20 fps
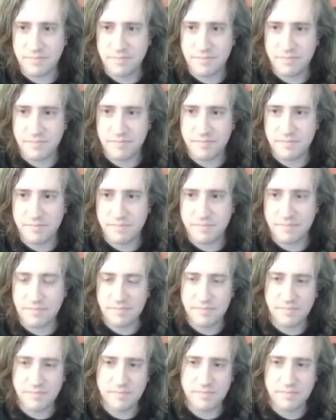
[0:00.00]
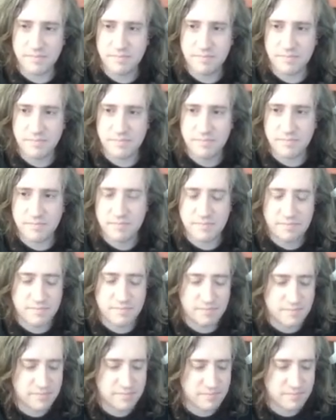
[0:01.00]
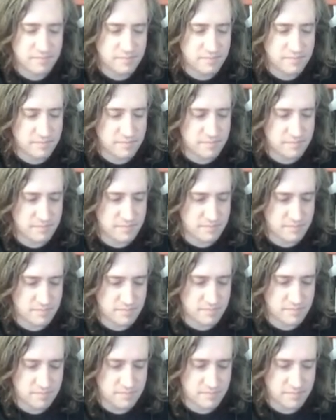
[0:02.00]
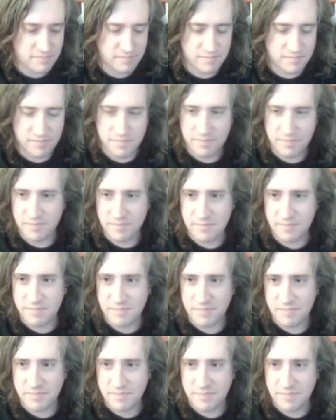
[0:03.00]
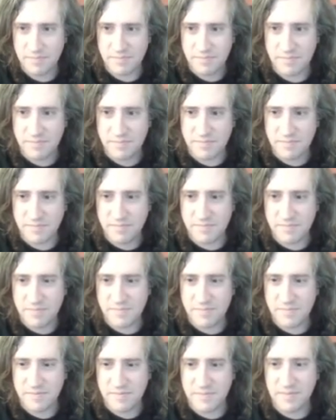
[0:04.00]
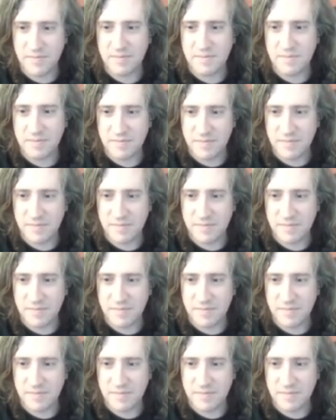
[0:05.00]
[no speech]